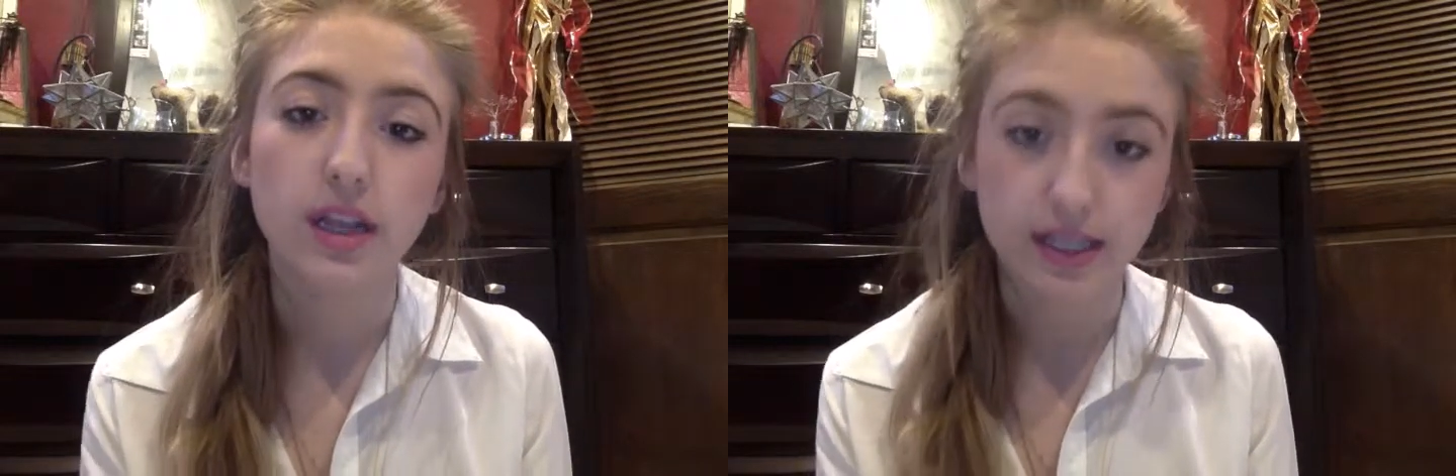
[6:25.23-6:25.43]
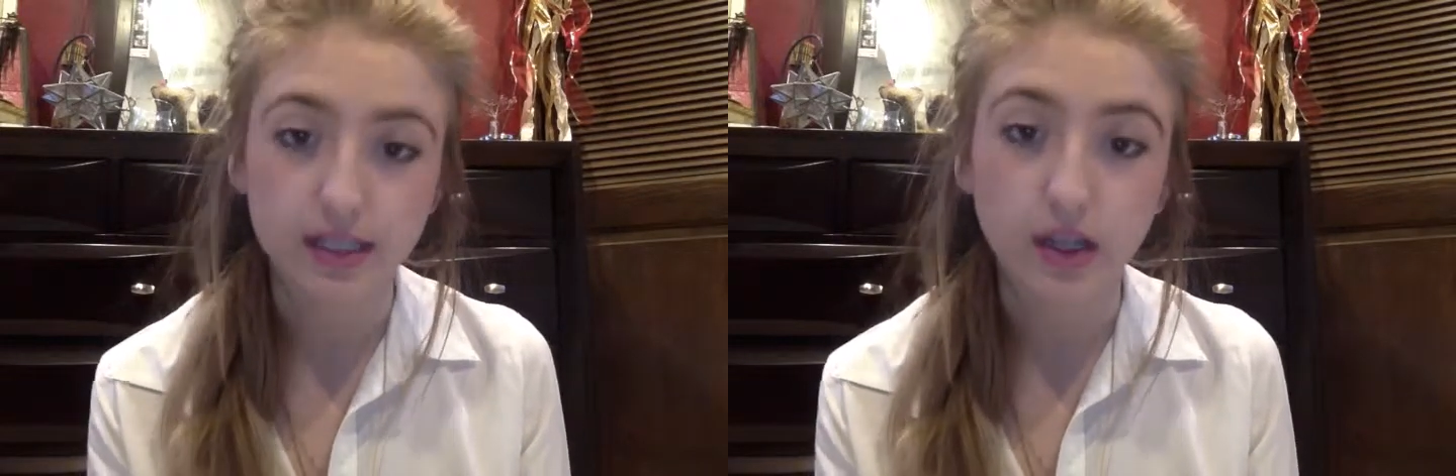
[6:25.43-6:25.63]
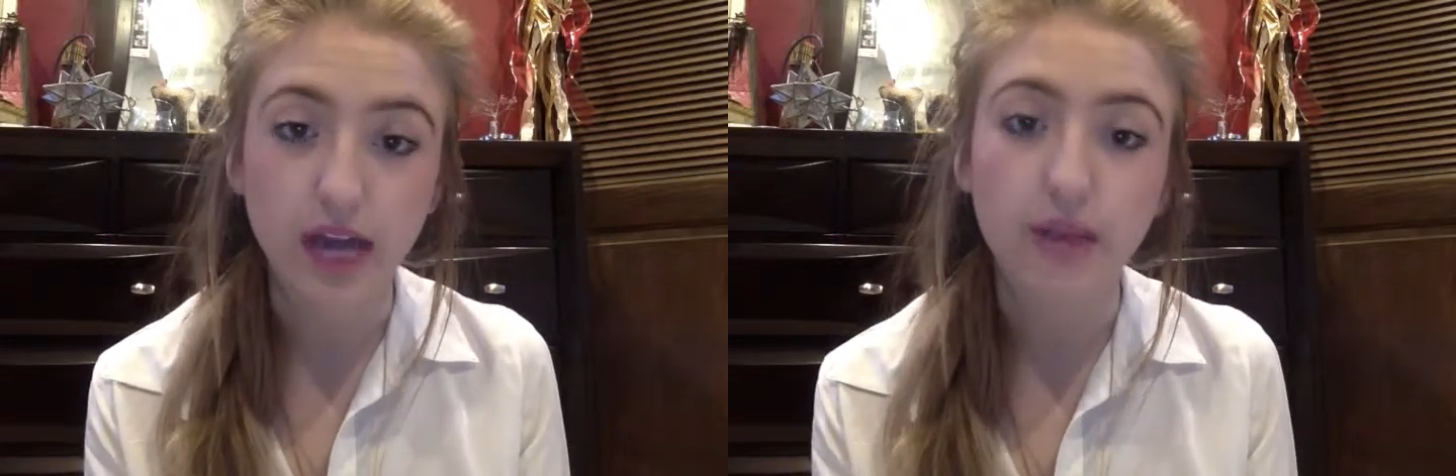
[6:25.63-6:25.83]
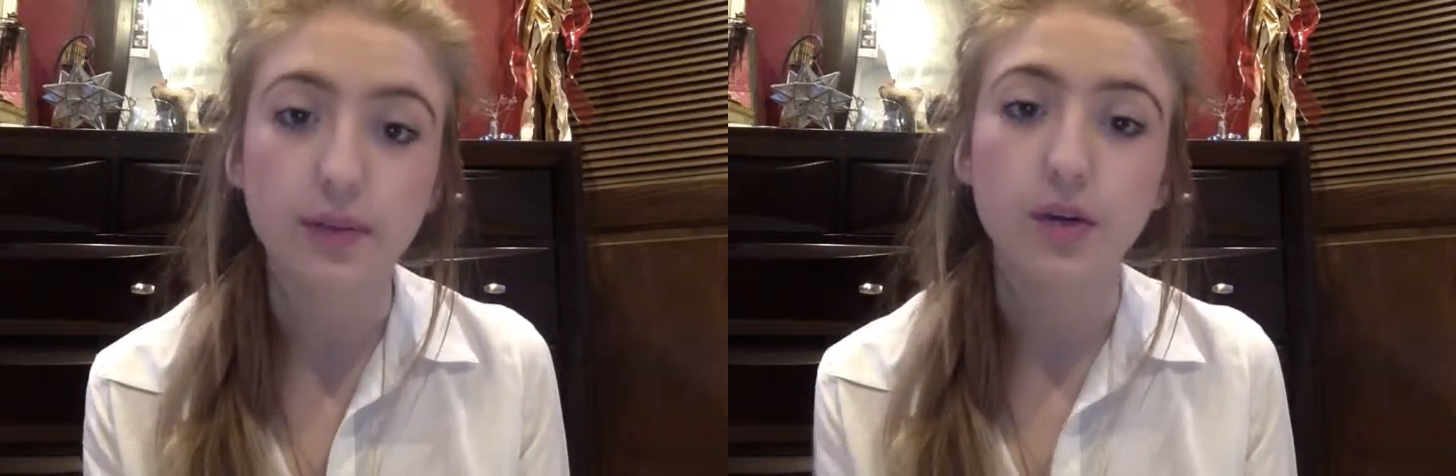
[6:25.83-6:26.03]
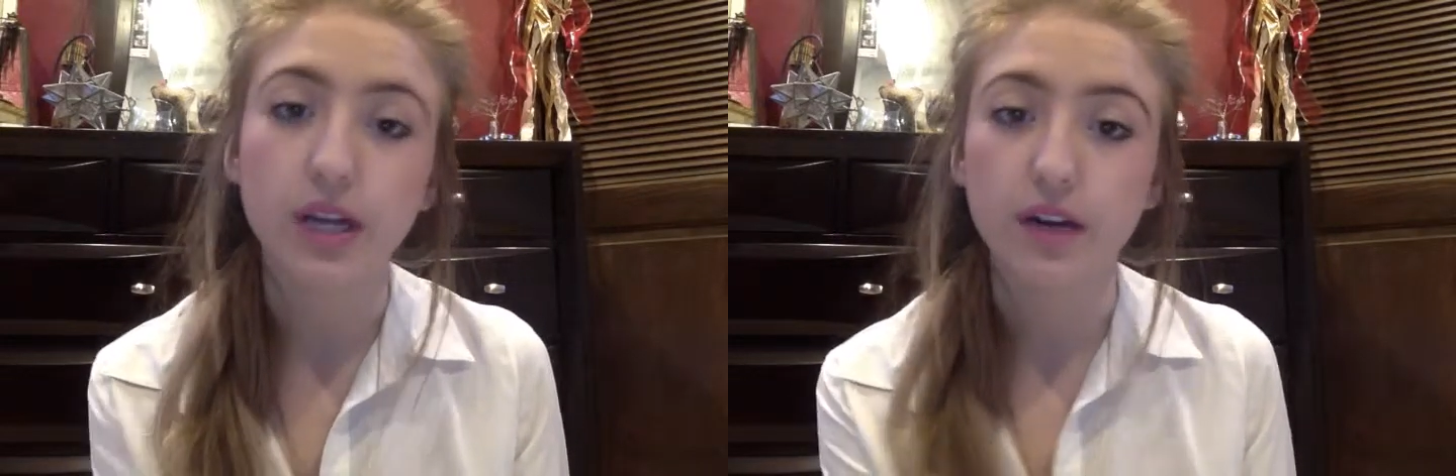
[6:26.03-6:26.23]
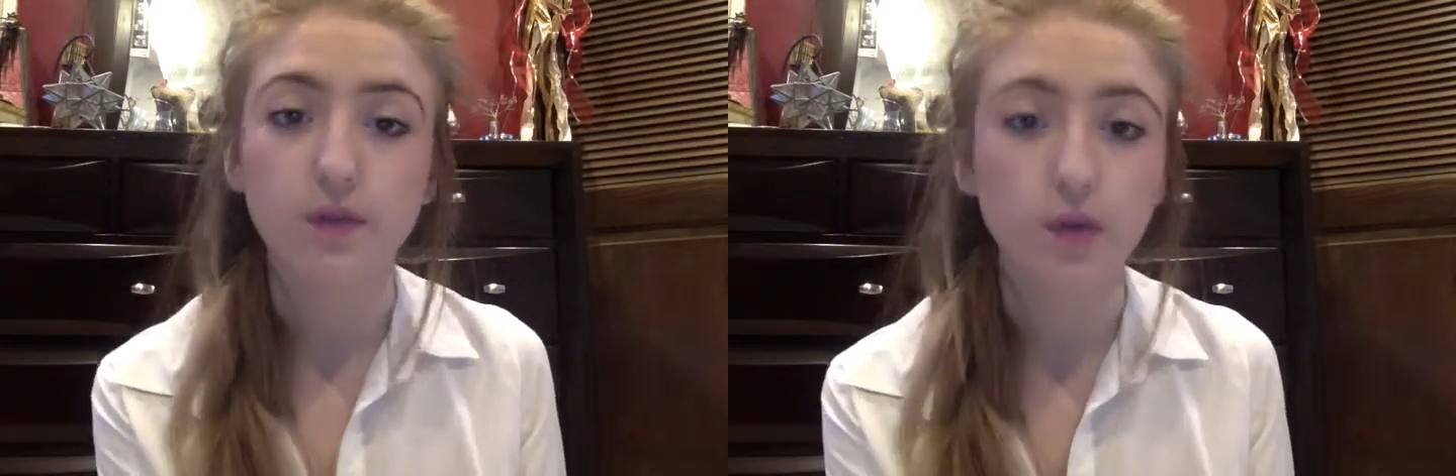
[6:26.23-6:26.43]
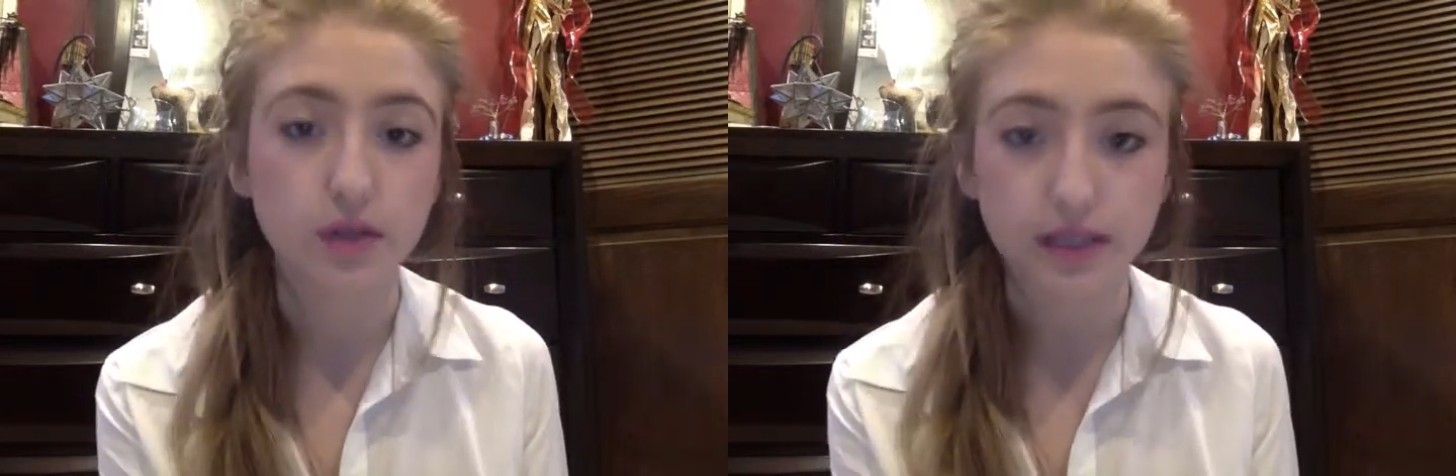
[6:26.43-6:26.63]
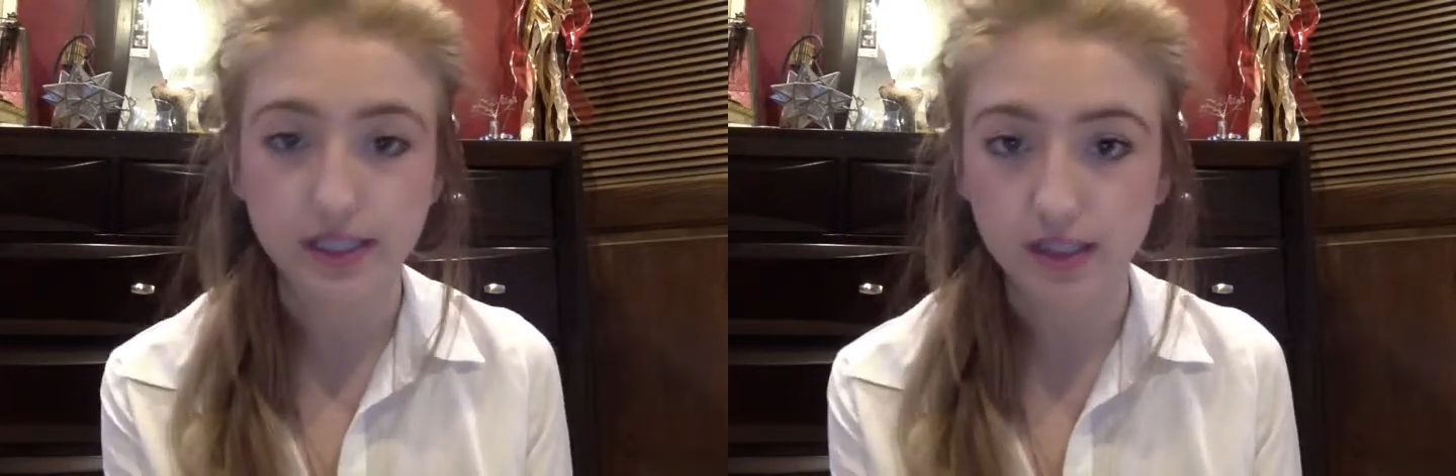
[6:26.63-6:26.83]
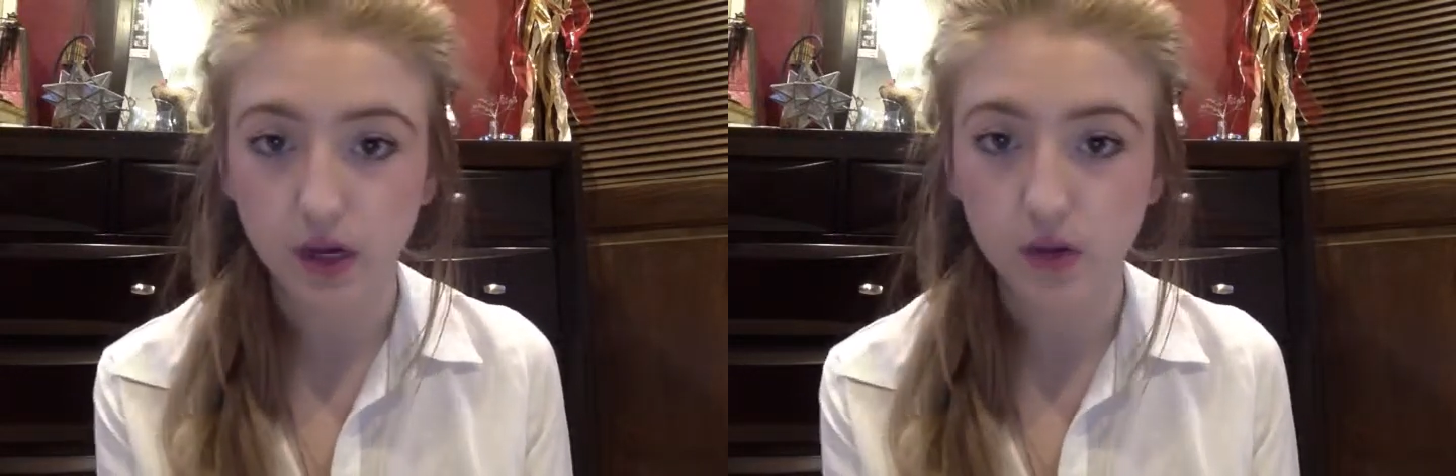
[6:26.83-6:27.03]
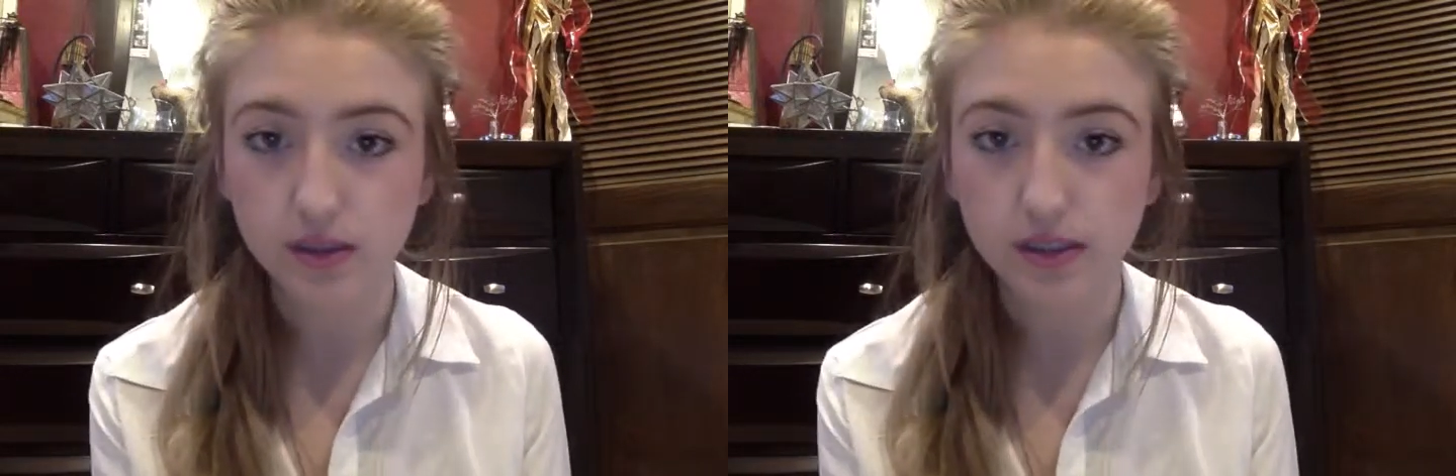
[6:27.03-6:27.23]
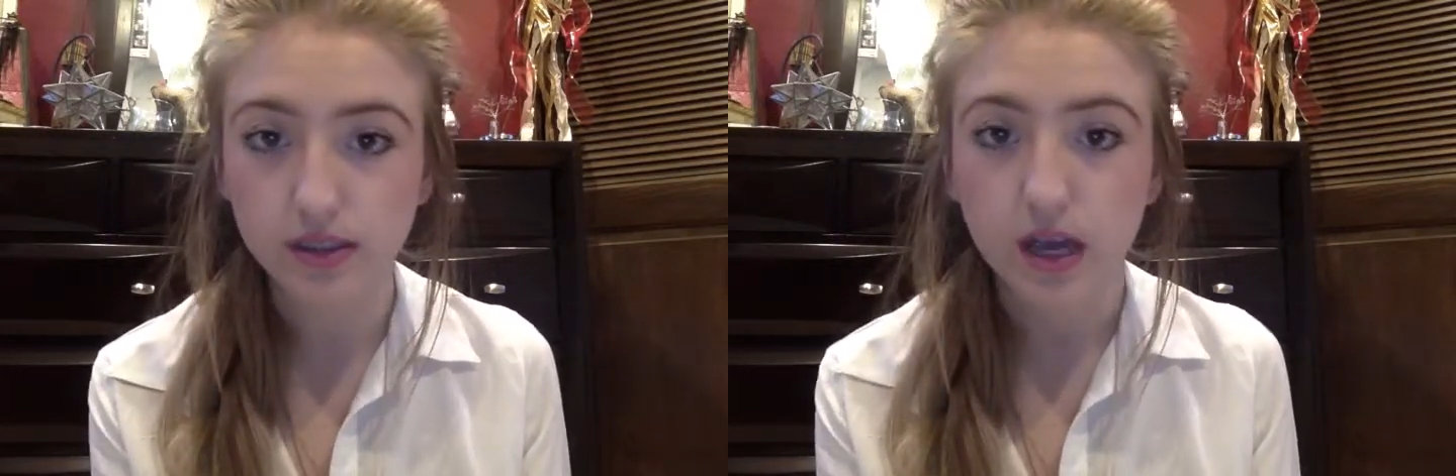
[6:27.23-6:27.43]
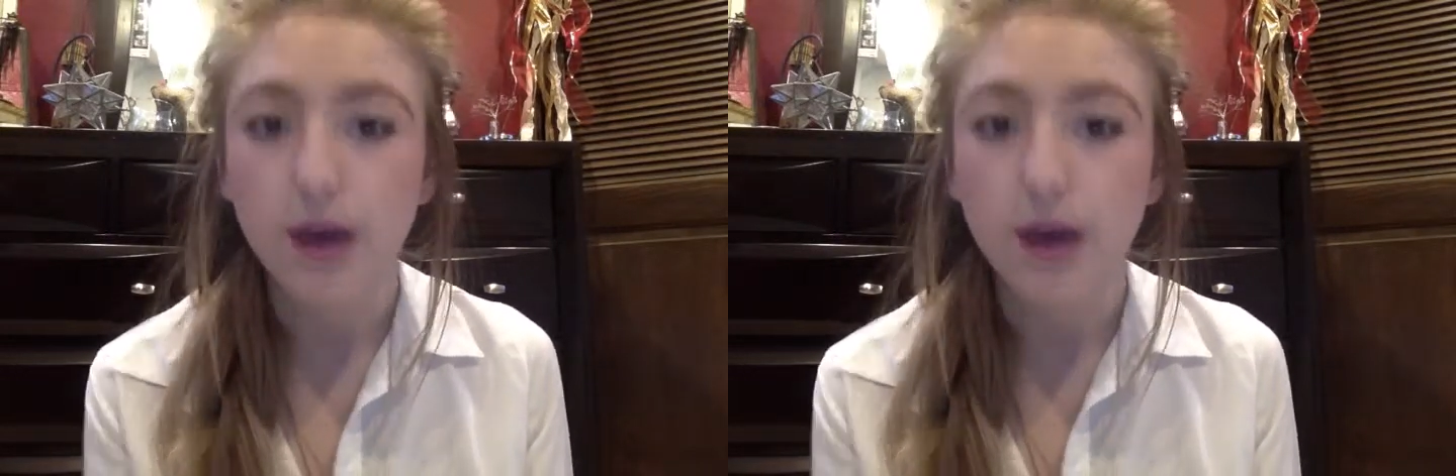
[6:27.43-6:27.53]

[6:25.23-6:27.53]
a lot of people can afford these coats,